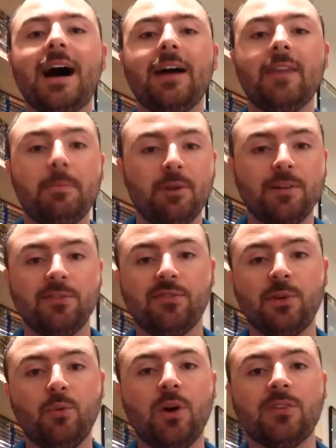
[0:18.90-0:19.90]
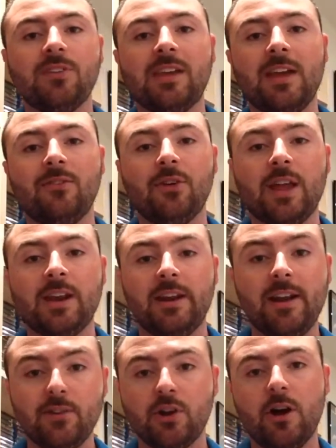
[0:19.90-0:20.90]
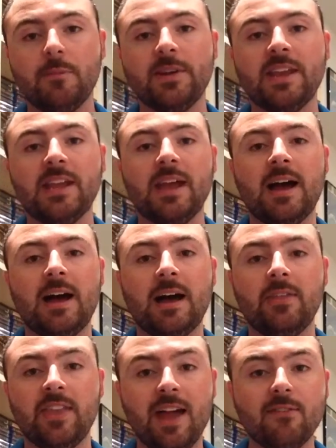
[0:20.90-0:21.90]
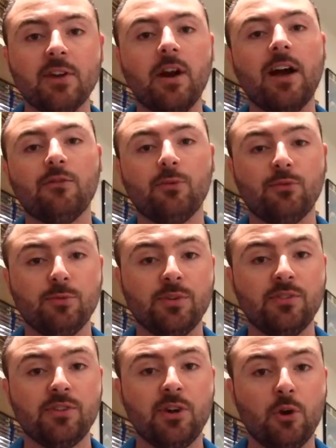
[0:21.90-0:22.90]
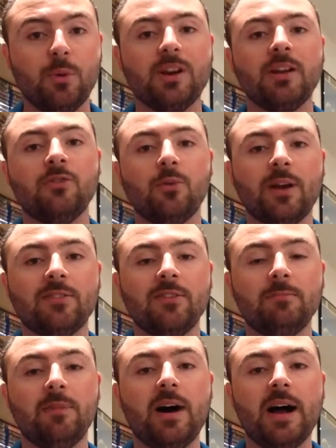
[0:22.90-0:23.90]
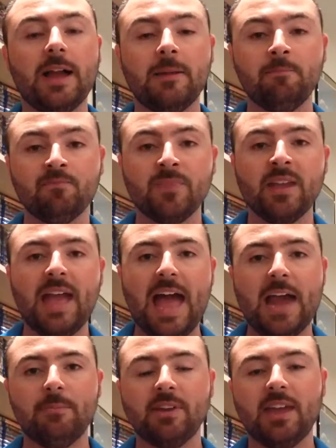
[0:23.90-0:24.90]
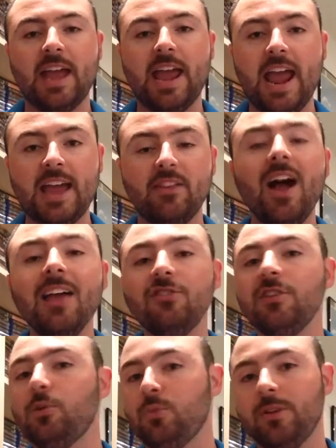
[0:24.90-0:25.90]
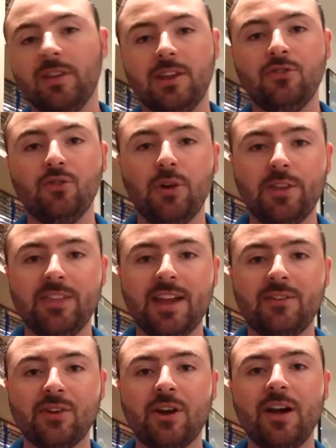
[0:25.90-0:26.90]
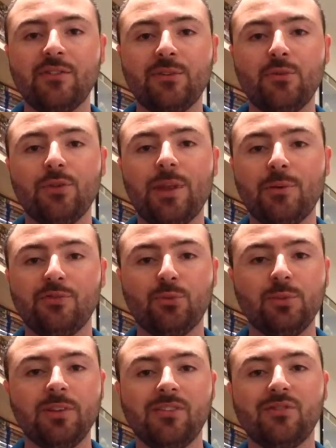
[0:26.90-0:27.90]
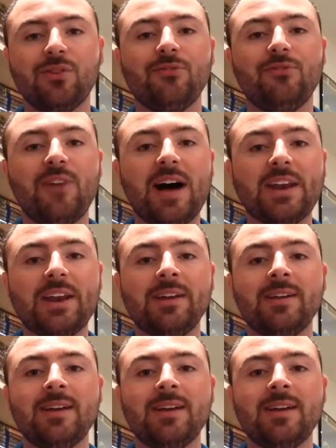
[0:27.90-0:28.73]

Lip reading: They previously worked together in another comedy, The Other Guys, which was co-written and directed by Adam McKay. And I actually really enjoyed The Other Guys. I thought that was a really sort of fun,